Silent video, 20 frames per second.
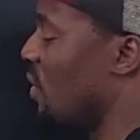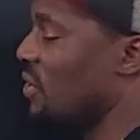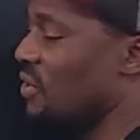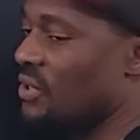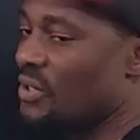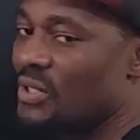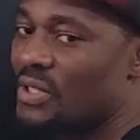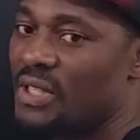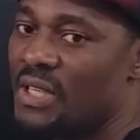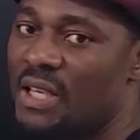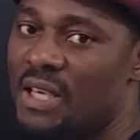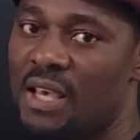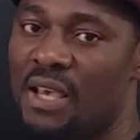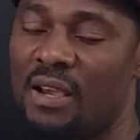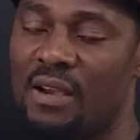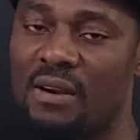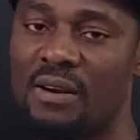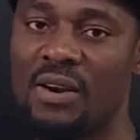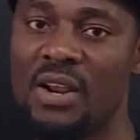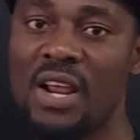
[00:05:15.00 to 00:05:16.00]
what you see
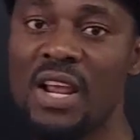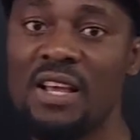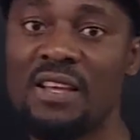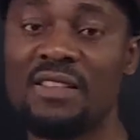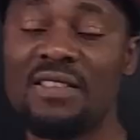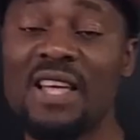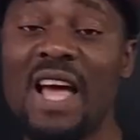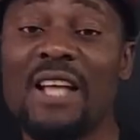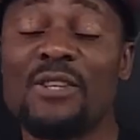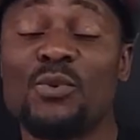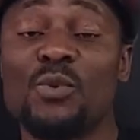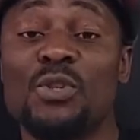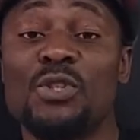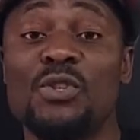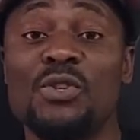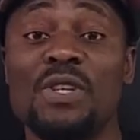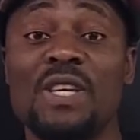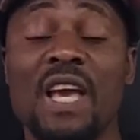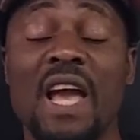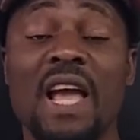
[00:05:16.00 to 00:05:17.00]
here. That's what
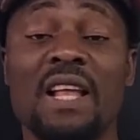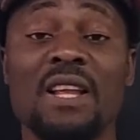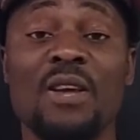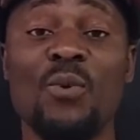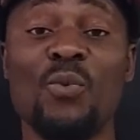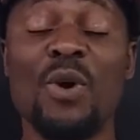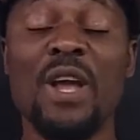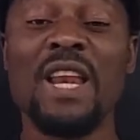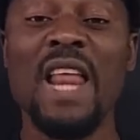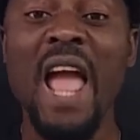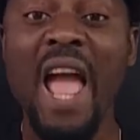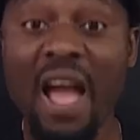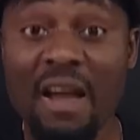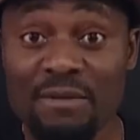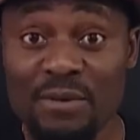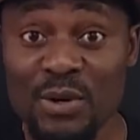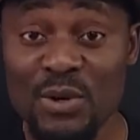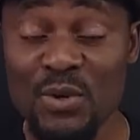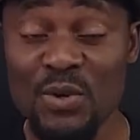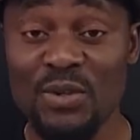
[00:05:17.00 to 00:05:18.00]
you get
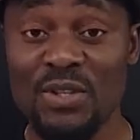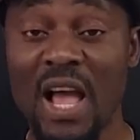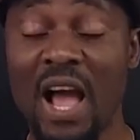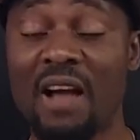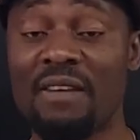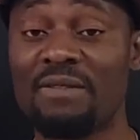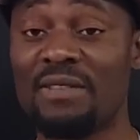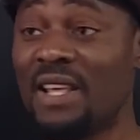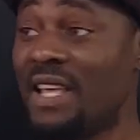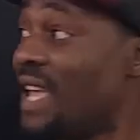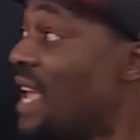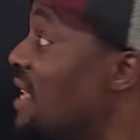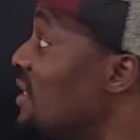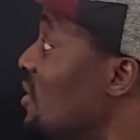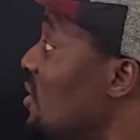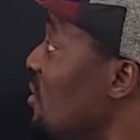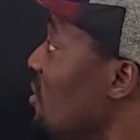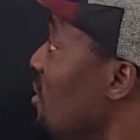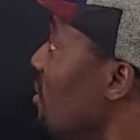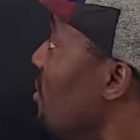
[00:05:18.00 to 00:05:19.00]
whenever you have the
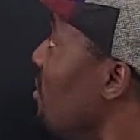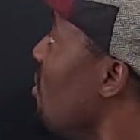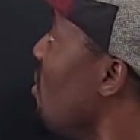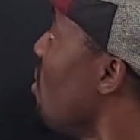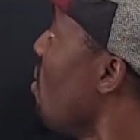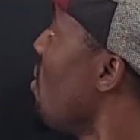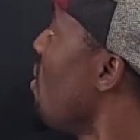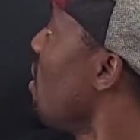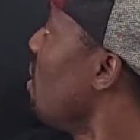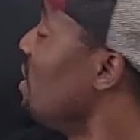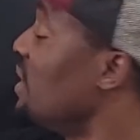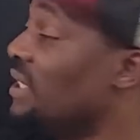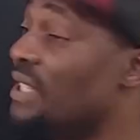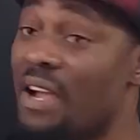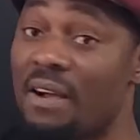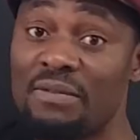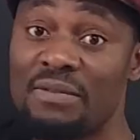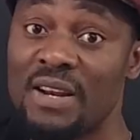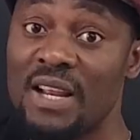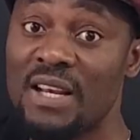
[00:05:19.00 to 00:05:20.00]
integral, the
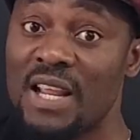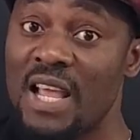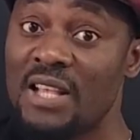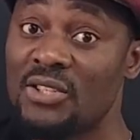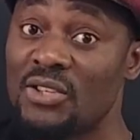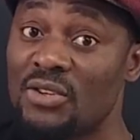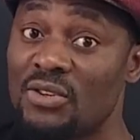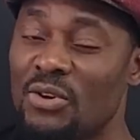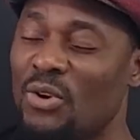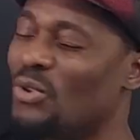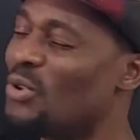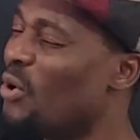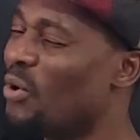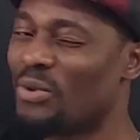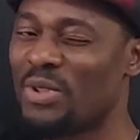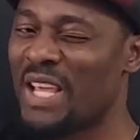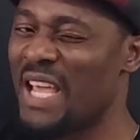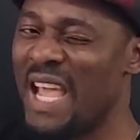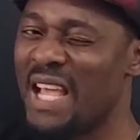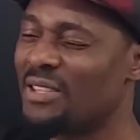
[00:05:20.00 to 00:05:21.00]
definite integral, no,
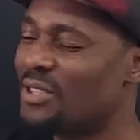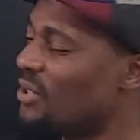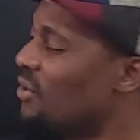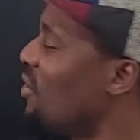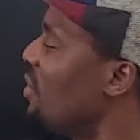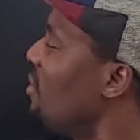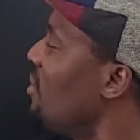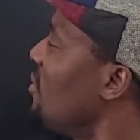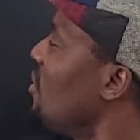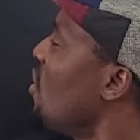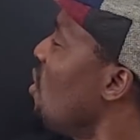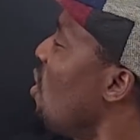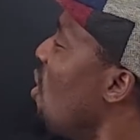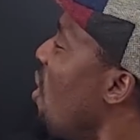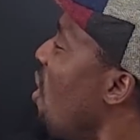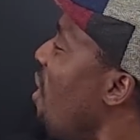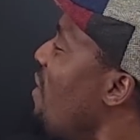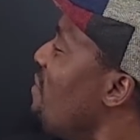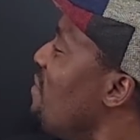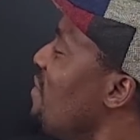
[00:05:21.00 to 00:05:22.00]
the integral
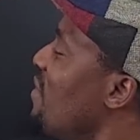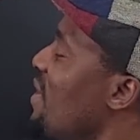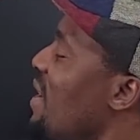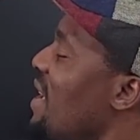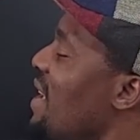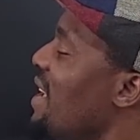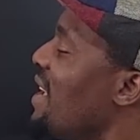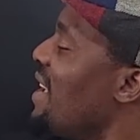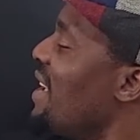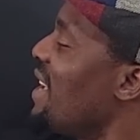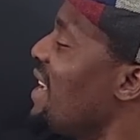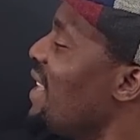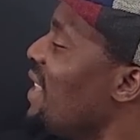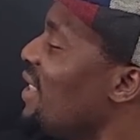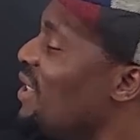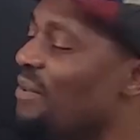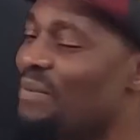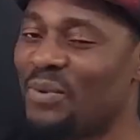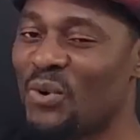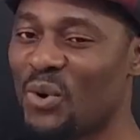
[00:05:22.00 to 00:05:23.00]
of
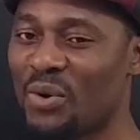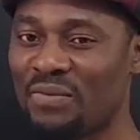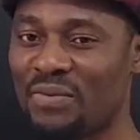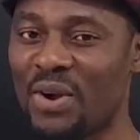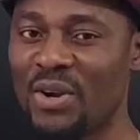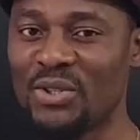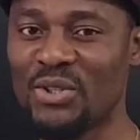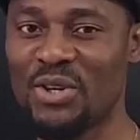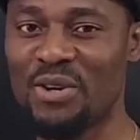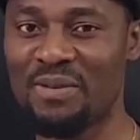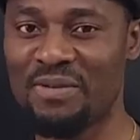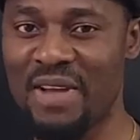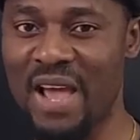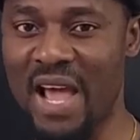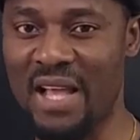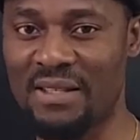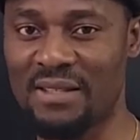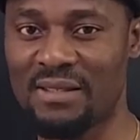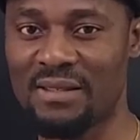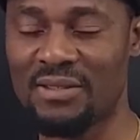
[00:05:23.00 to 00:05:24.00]
the floor function of
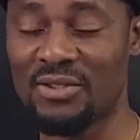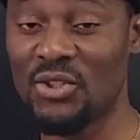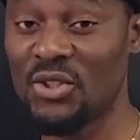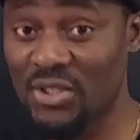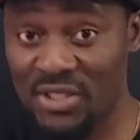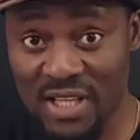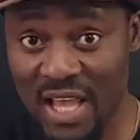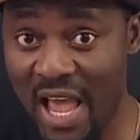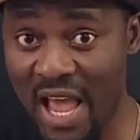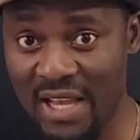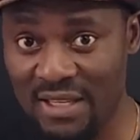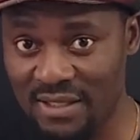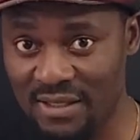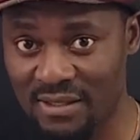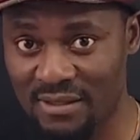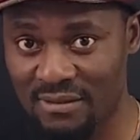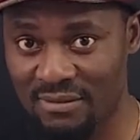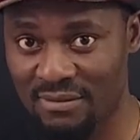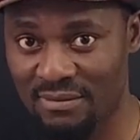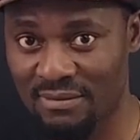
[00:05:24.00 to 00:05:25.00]
x, just
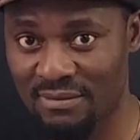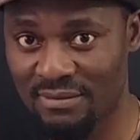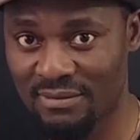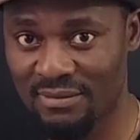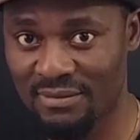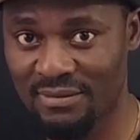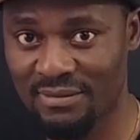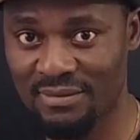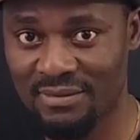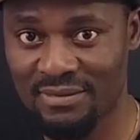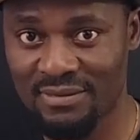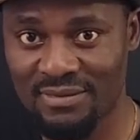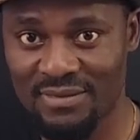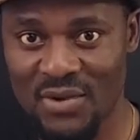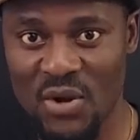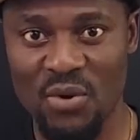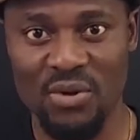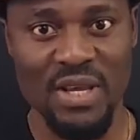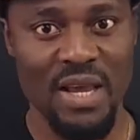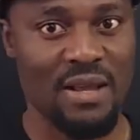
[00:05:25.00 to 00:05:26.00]
x.
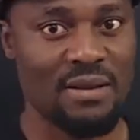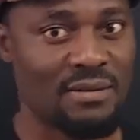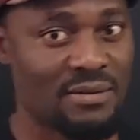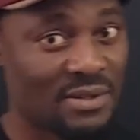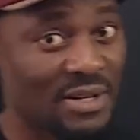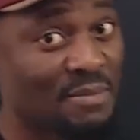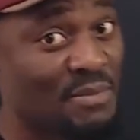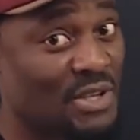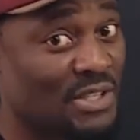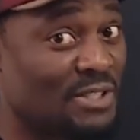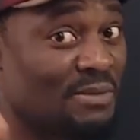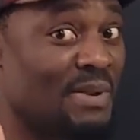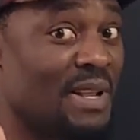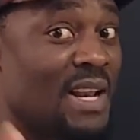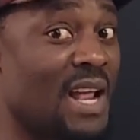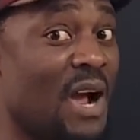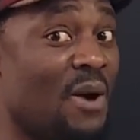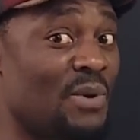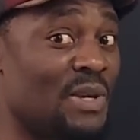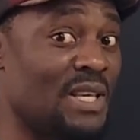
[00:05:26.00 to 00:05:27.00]
Okay, let me explain
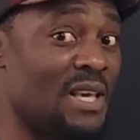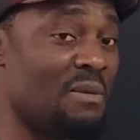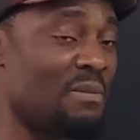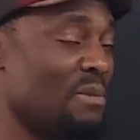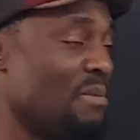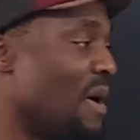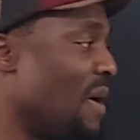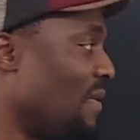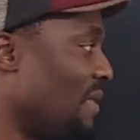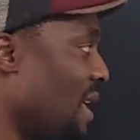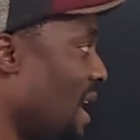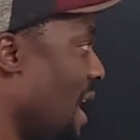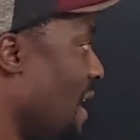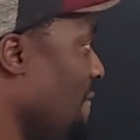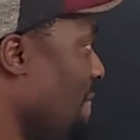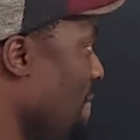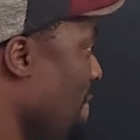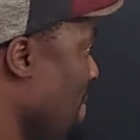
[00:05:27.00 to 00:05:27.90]
how we came about that.